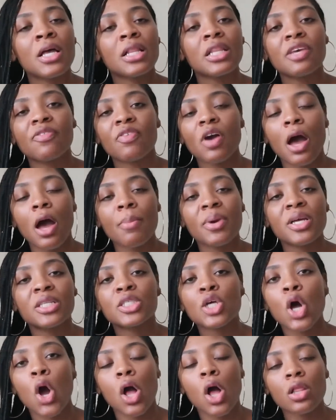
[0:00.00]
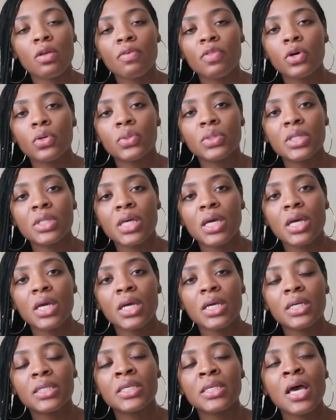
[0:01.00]
leave comments, all of those
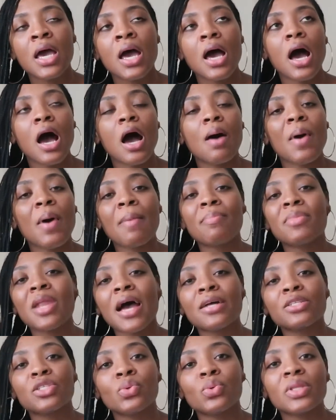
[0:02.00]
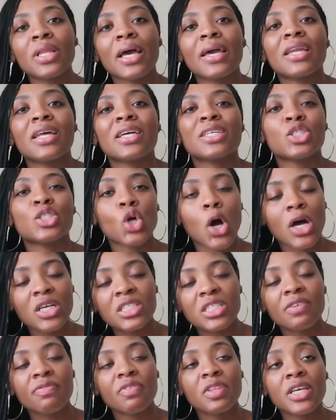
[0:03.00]
things. Um, I'm not doing like an
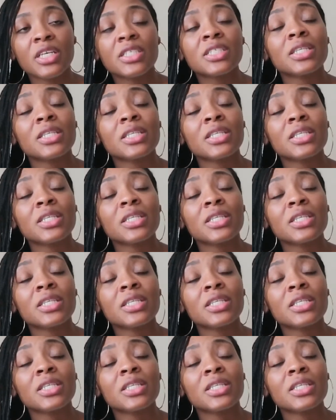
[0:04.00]
exhaustive list.